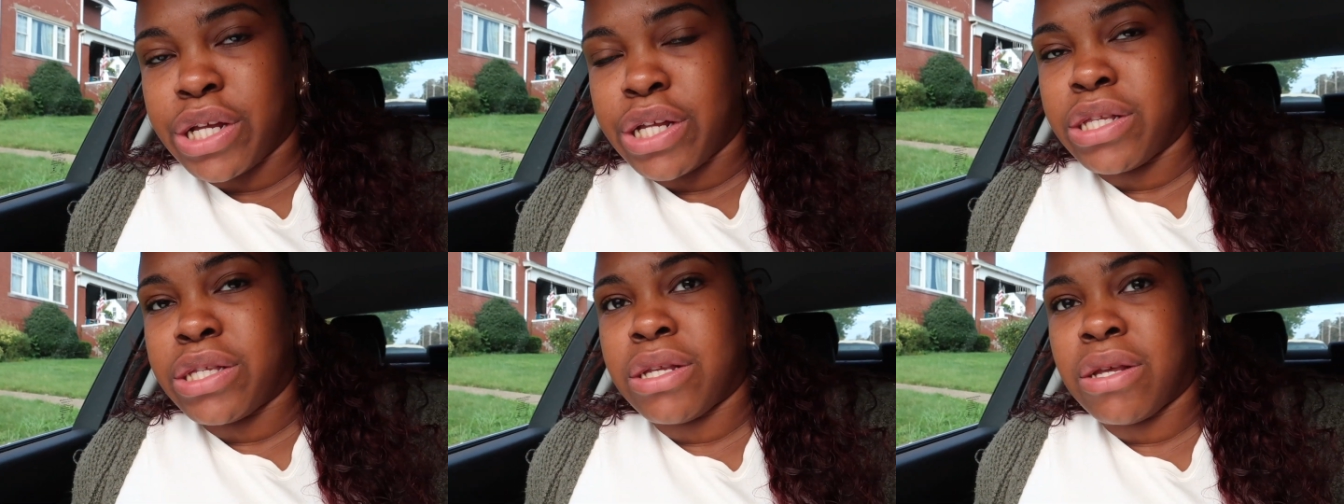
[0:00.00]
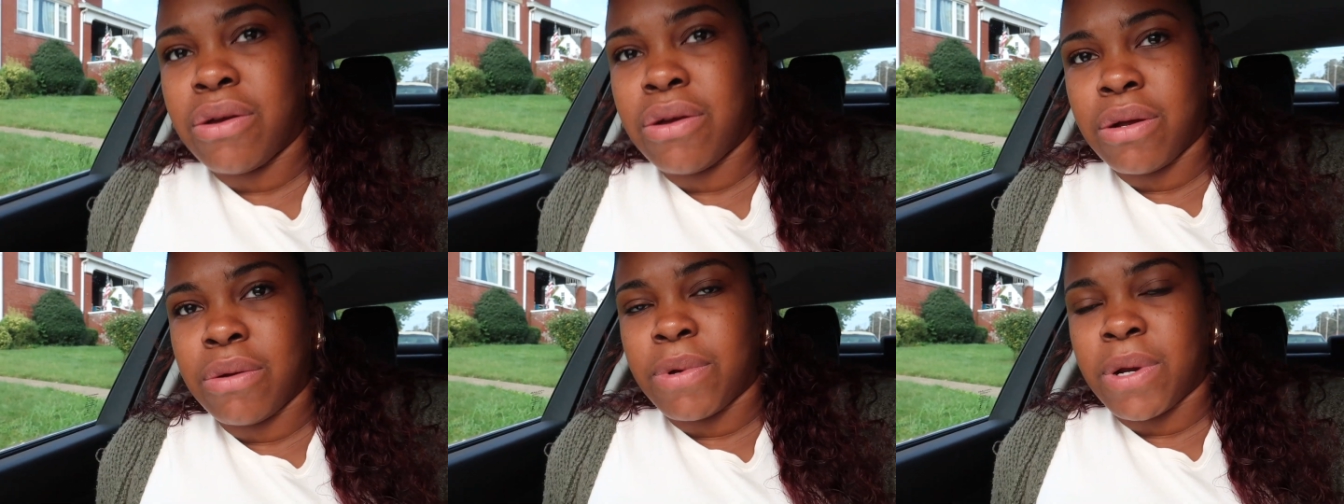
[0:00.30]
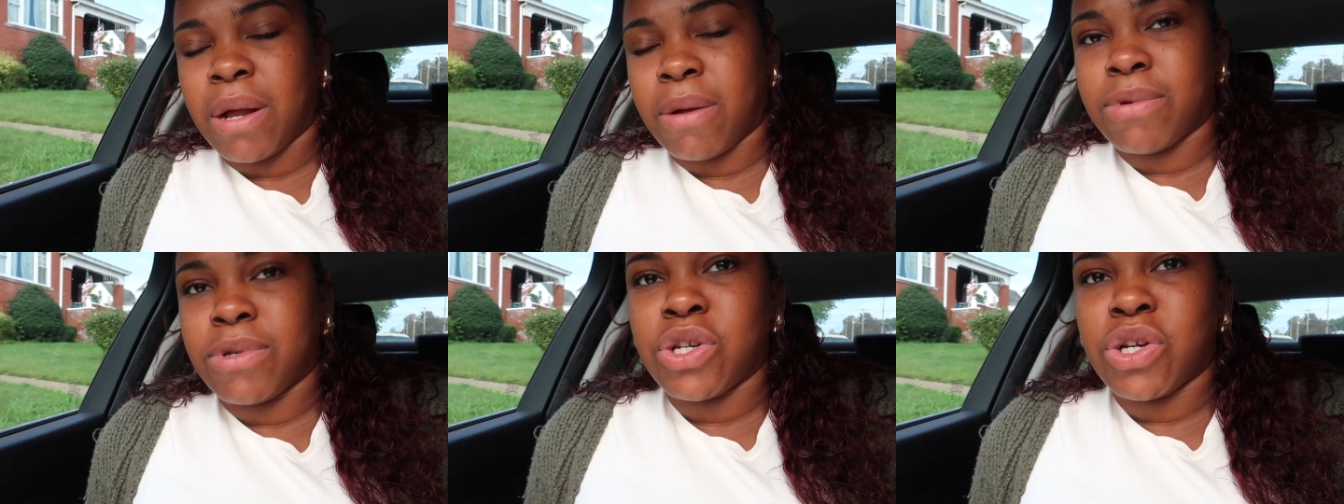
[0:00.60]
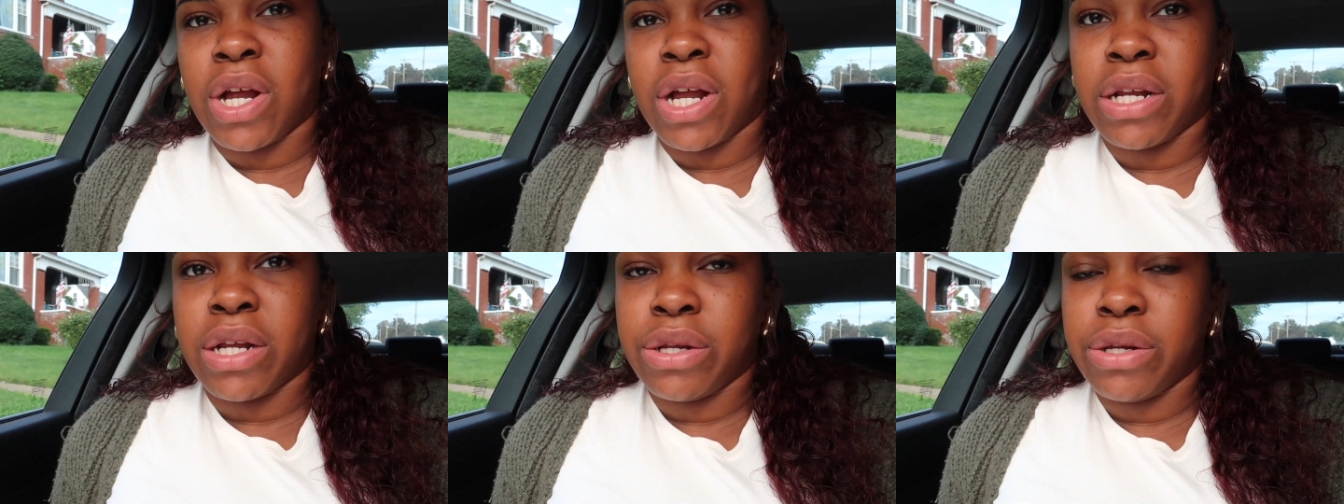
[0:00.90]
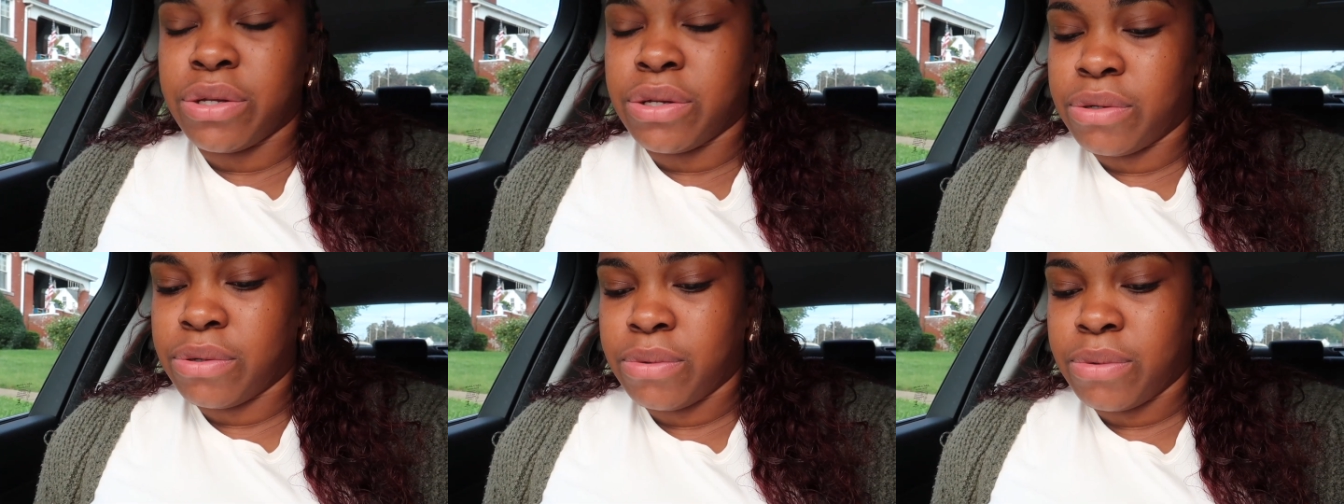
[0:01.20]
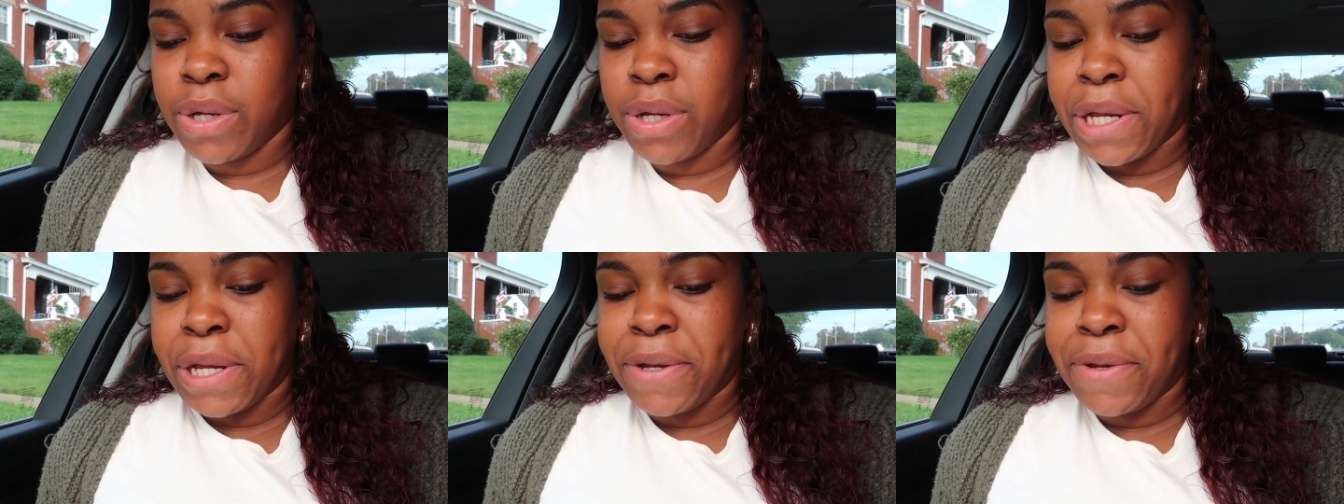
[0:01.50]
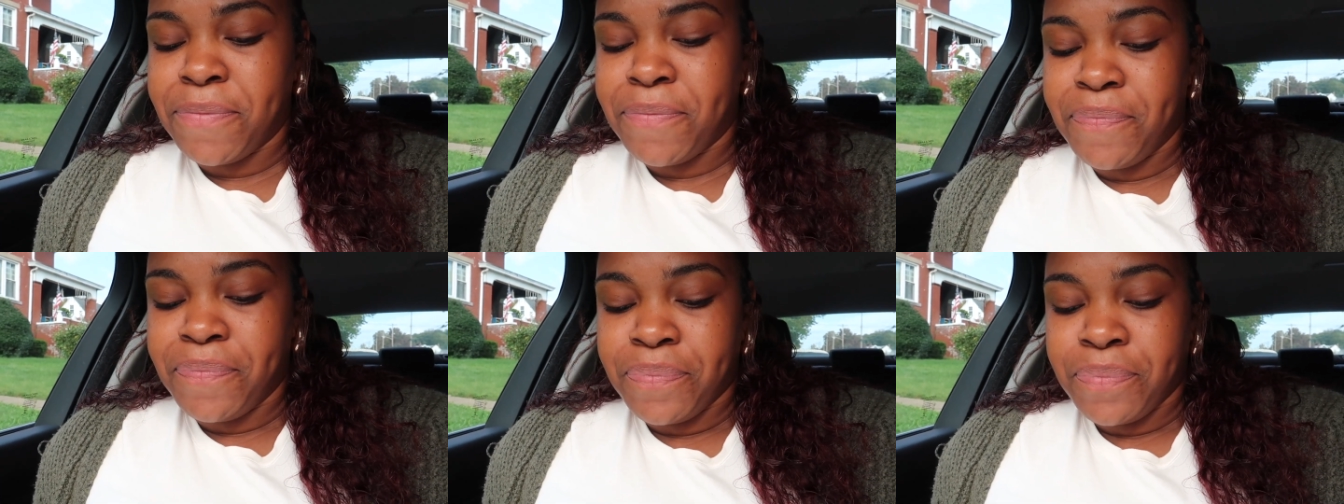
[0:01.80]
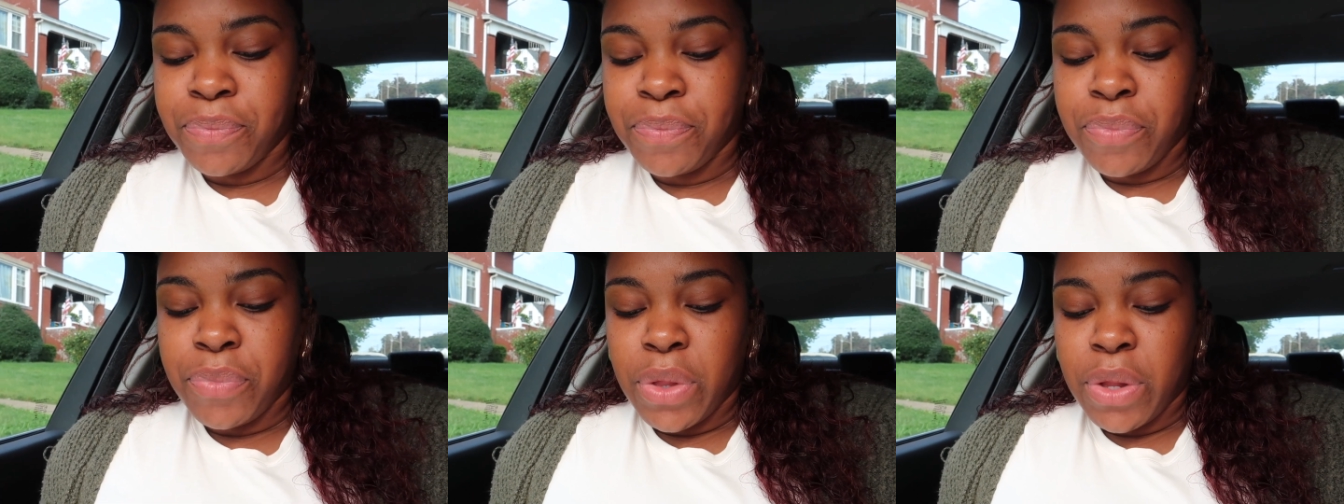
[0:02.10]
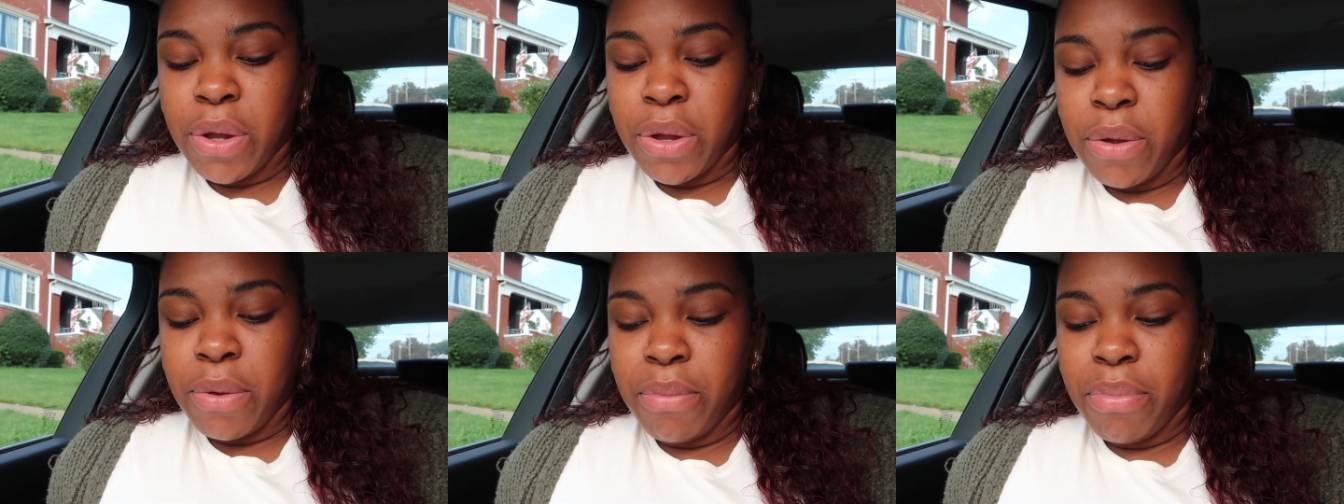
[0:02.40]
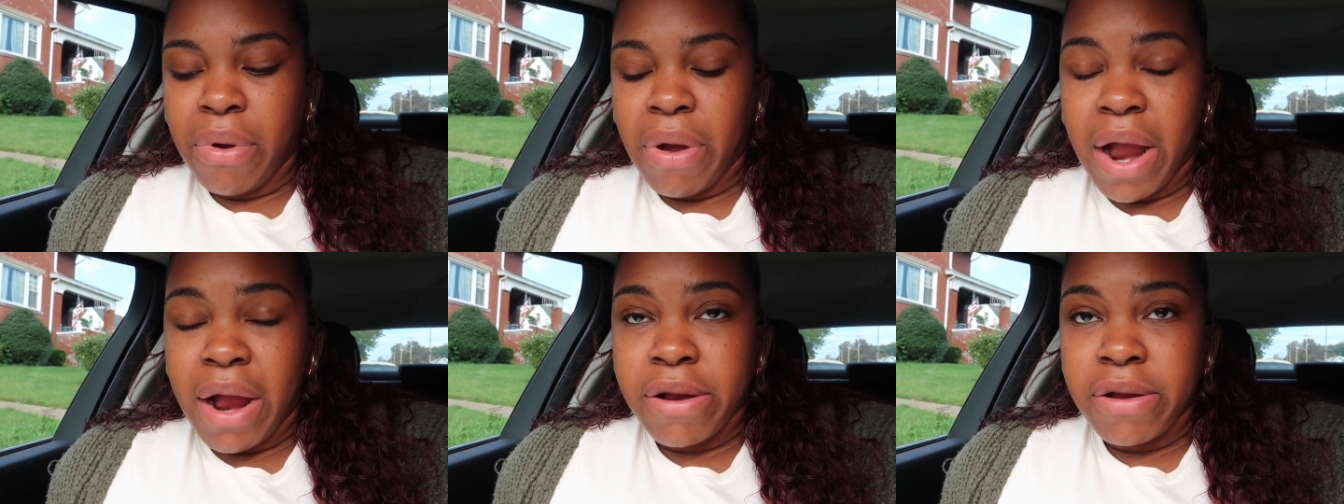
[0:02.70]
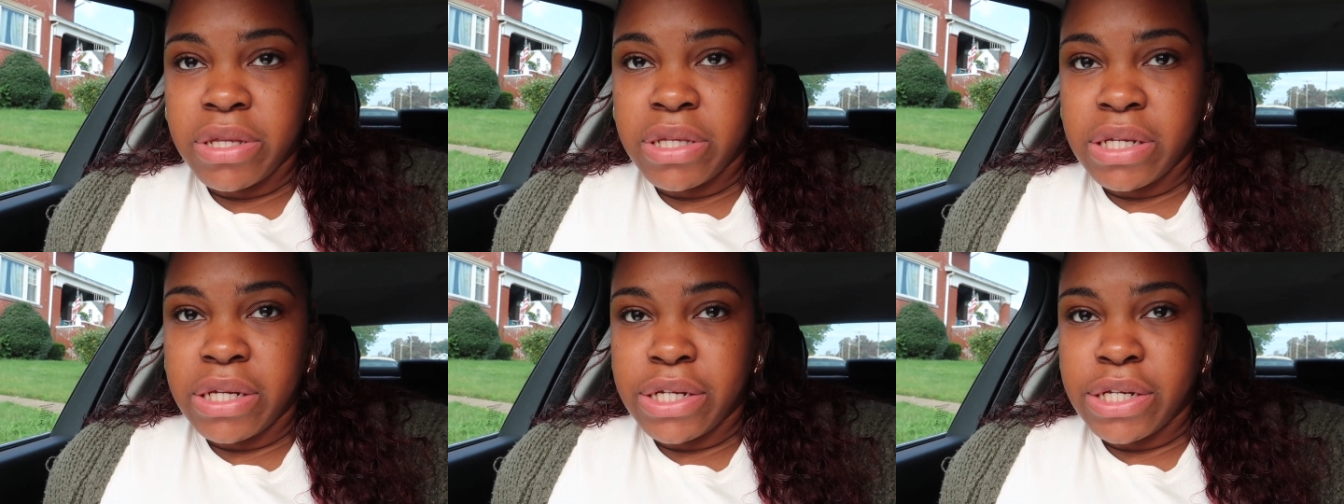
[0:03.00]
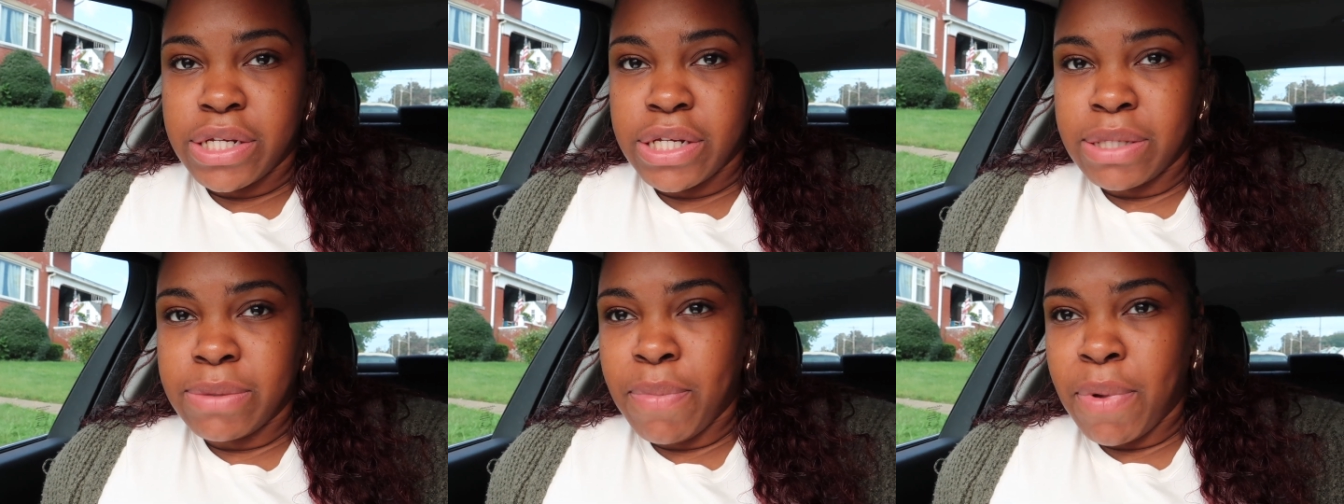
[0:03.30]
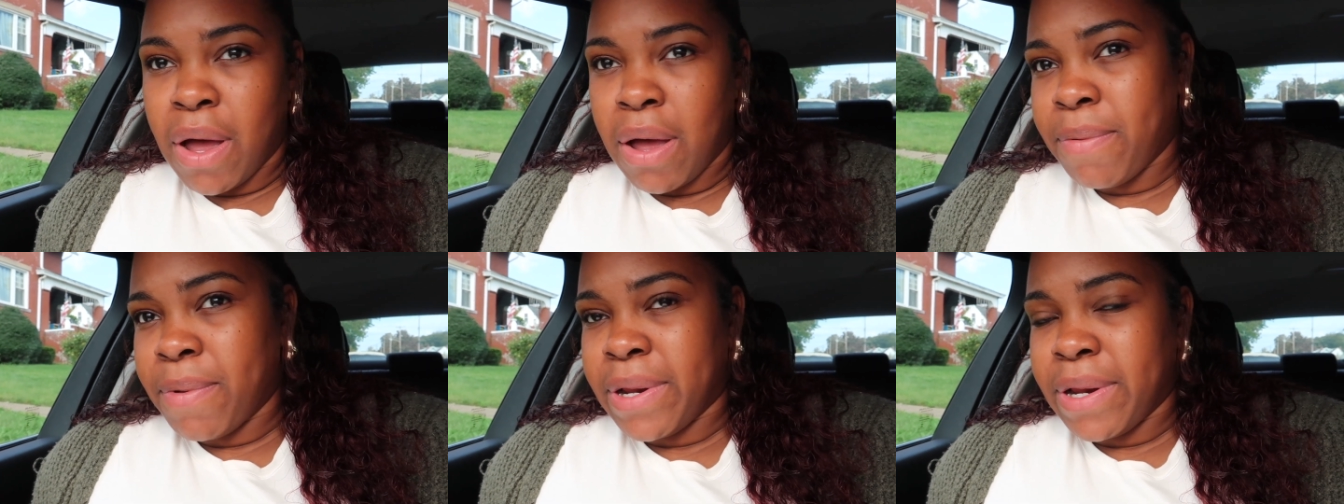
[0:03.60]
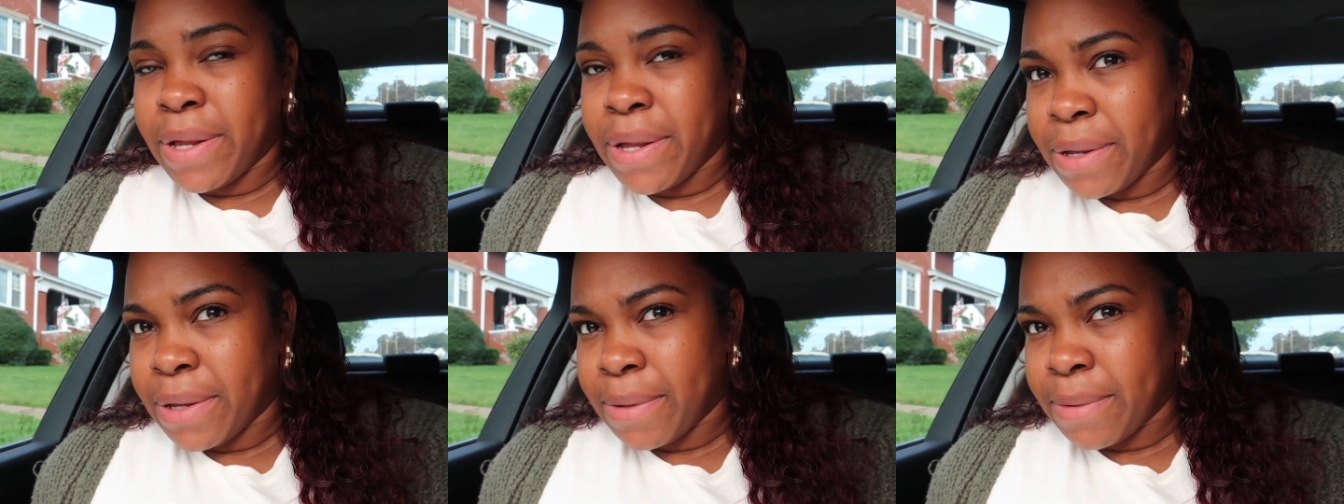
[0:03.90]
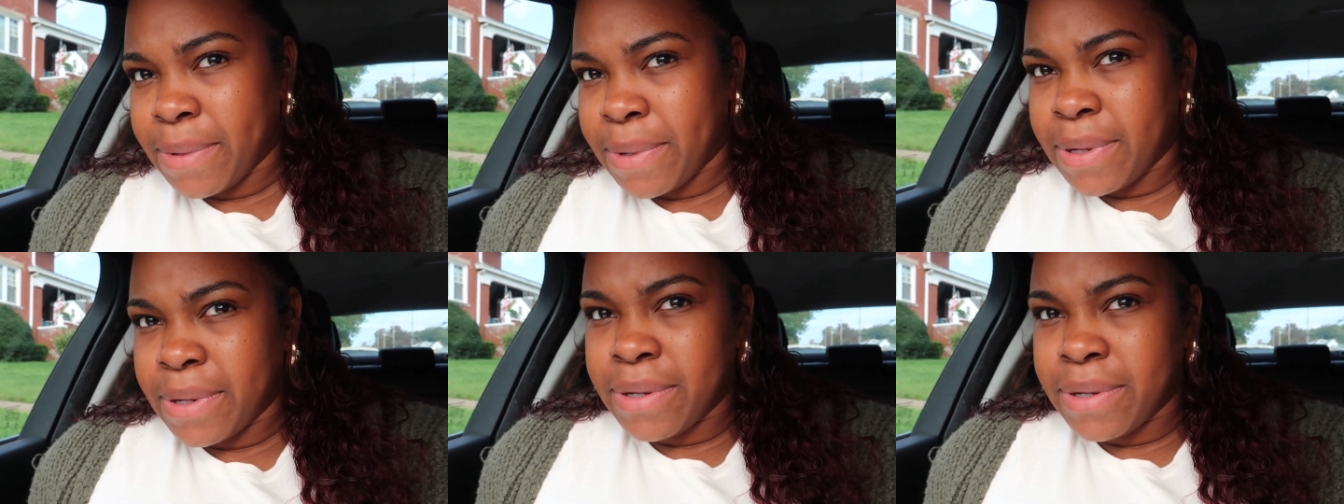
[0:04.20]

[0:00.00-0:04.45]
and tell her what I was trying to do prior to just popping up.